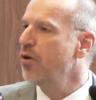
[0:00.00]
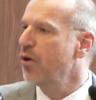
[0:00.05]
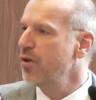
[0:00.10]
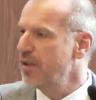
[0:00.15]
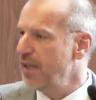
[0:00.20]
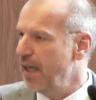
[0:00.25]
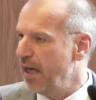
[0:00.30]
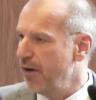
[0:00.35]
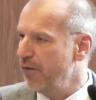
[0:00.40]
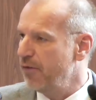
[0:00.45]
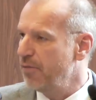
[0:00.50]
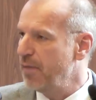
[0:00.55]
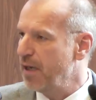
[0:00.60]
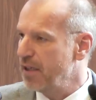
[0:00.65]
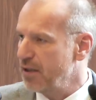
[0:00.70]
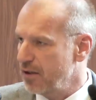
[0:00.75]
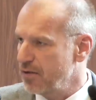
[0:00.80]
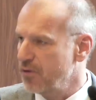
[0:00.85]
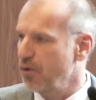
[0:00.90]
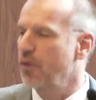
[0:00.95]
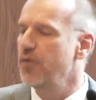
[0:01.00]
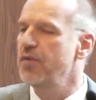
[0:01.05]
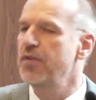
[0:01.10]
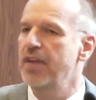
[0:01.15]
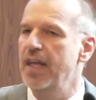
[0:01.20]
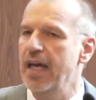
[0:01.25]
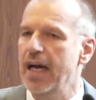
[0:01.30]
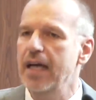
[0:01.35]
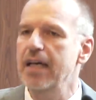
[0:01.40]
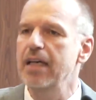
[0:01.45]
non-tariff measures
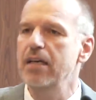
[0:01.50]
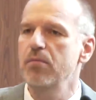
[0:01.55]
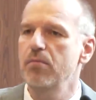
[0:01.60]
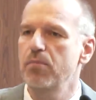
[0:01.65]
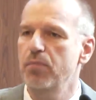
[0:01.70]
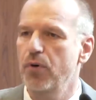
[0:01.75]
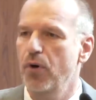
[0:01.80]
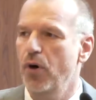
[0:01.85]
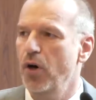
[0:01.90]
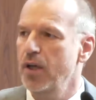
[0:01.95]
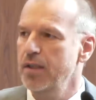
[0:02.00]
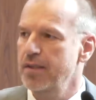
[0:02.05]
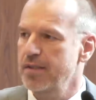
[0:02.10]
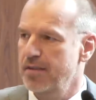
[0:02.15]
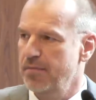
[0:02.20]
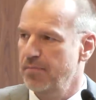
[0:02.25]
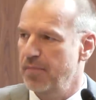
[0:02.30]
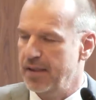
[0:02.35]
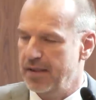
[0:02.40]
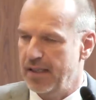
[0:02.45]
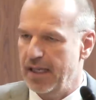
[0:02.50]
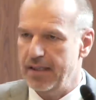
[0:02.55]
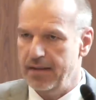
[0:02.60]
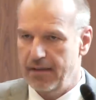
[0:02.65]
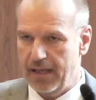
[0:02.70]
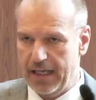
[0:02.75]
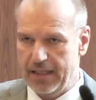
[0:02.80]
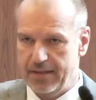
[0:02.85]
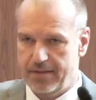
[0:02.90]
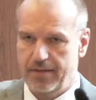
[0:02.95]
on their imports. But
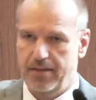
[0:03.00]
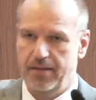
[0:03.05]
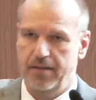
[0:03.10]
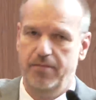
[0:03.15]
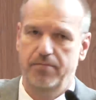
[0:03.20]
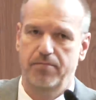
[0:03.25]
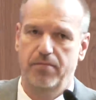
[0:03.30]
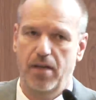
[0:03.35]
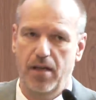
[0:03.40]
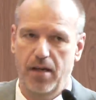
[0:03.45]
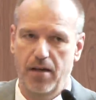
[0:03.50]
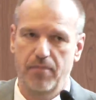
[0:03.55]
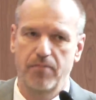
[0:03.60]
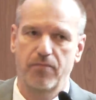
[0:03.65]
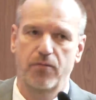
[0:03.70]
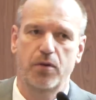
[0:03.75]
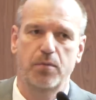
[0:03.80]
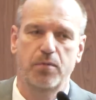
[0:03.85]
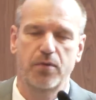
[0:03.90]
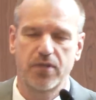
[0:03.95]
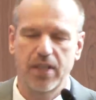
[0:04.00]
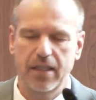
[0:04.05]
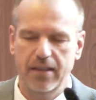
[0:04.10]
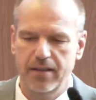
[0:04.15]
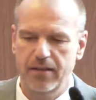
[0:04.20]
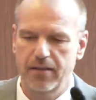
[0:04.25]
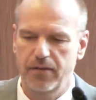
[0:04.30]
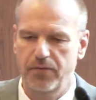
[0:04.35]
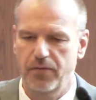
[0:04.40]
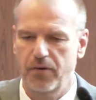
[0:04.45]
then, as the
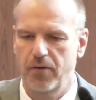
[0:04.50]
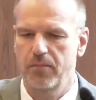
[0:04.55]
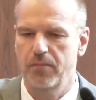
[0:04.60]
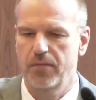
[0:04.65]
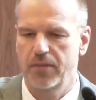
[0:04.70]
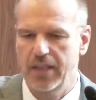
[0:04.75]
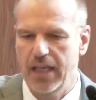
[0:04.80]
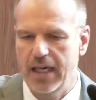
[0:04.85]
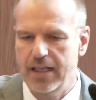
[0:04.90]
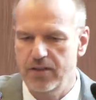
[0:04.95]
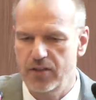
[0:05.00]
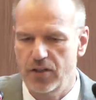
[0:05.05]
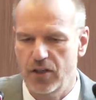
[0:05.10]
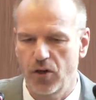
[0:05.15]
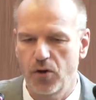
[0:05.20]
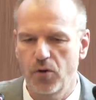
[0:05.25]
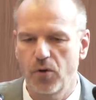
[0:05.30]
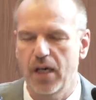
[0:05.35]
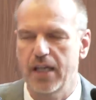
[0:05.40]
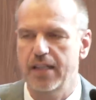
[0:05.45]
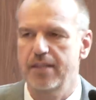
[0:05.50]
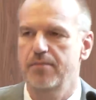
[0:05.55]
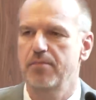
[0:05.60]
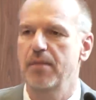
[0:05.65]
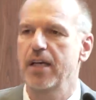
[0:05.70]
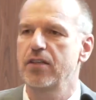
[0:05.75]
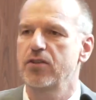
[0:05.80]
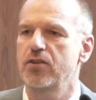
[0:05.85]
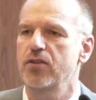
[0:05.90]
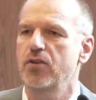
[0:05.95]
representative from the NGO has
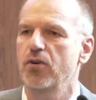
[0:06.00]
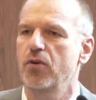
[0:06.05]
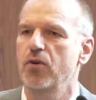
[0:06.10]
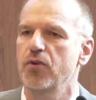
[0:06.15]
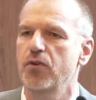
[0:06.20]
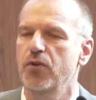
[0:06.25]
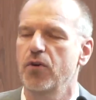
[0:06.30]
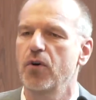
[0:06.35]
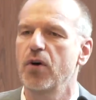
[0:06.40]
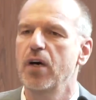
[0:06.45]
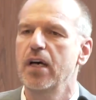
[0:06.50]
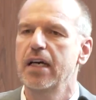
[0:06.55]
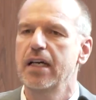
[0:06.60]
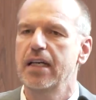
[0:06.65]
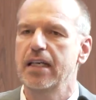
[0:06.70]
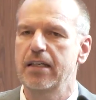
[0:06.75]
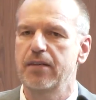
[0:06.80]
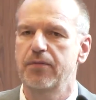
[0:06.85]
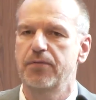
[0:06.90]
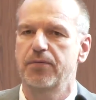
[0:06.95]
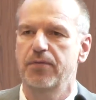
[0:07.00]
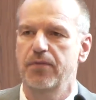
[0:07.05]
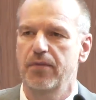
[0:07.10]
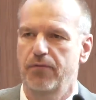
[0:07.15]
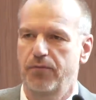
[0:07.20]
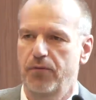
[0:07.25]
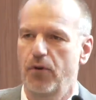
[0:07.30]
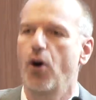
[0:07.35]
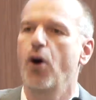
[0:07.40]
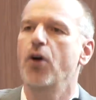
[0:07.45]
mentioned, also if
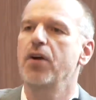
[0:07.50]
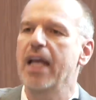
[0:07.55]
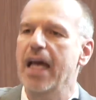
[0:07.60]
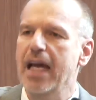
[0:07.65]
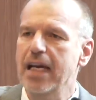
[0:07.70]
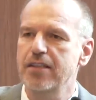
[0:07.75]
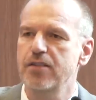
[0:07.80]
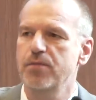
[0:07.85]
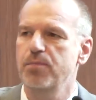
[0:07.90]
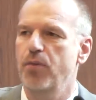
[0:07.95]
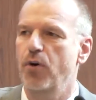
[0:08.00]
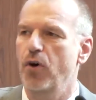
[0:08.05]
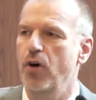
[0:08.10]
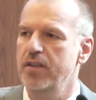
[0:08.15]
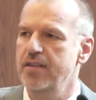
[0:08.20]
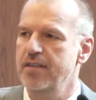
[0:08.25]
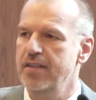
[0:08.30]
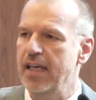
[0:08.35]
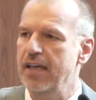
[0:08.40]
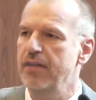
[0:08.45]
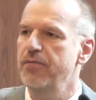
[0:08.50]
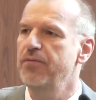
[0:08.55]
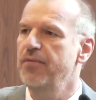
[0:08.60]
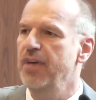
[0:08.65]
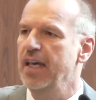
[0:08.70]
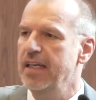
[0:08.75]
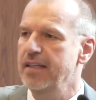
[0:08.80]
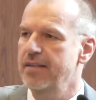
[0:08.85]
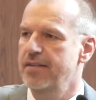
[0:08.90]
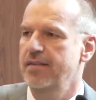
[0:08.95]
on exports they
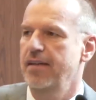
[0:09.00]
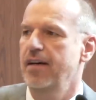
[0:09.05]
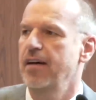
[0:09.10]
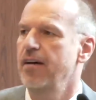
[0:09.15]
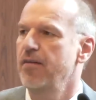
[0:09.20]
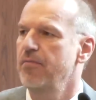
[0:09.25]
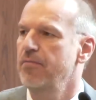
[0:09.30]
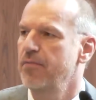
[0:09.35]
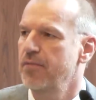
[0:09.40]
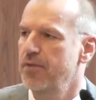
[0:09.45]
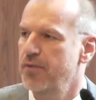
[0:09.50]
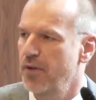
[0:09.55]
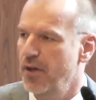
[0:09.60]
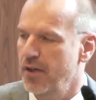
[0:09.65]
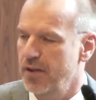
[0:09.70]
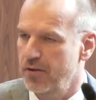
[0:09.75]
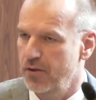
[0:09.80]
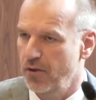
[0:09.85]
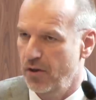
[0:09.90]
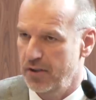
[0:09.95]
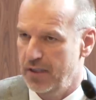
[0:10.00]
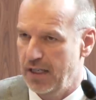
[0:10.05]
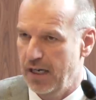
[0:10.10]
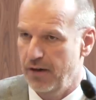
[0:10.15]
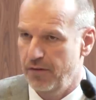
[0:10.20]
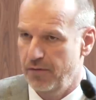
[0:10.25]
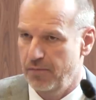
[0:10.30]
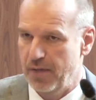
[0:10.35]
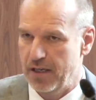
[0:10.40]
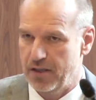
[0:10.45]
face certain
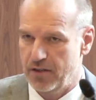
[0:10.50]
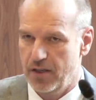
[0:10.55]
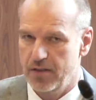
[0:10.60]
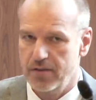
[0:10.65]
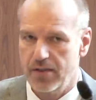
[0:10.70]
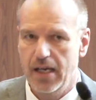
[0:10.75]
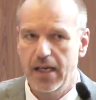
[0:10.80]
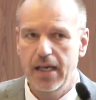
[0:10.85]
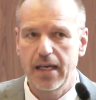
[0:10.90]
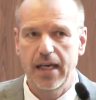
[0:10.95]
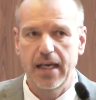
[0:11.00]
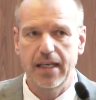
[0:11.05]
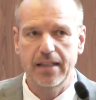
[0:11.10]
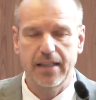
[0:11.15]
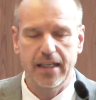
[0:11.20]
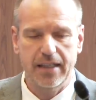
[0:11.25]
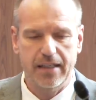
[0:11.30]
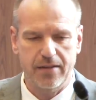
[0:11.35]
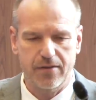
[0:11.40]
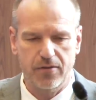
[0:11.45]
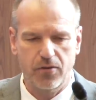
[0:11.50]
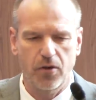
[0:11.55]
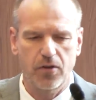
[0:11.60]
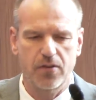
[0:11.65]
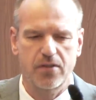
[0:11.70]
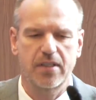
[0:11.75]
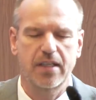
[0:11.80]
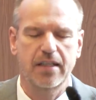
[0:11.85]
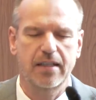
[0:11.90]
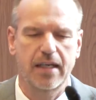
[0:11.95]
non-tariff measures, and that is
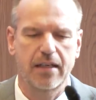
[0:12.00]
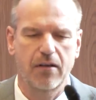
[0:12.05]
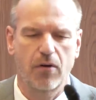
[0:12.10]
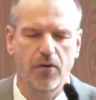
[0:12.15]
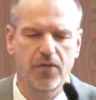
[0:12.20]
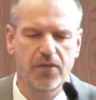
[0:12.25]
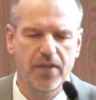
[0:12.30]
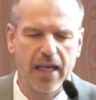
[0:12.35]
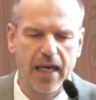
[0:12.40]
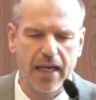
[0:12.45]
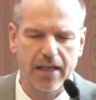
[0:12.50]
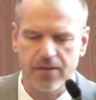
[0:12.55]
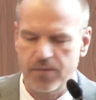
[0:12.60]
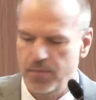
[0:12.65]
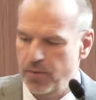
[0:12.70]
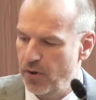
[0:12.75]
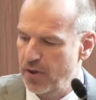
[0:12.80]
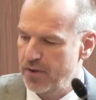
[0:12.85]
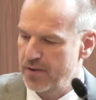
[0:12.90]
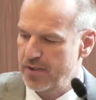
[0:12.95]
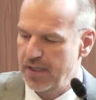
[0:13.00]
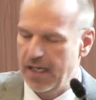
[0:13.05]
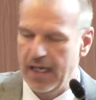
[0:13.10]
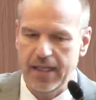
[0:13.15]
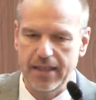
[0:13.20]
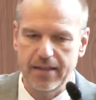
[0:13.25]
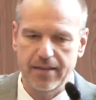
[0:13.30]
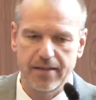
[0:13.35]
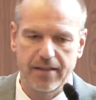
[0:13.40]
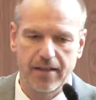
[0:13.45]
costly then on the exports.
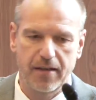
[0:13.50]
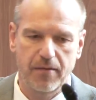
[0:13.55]
And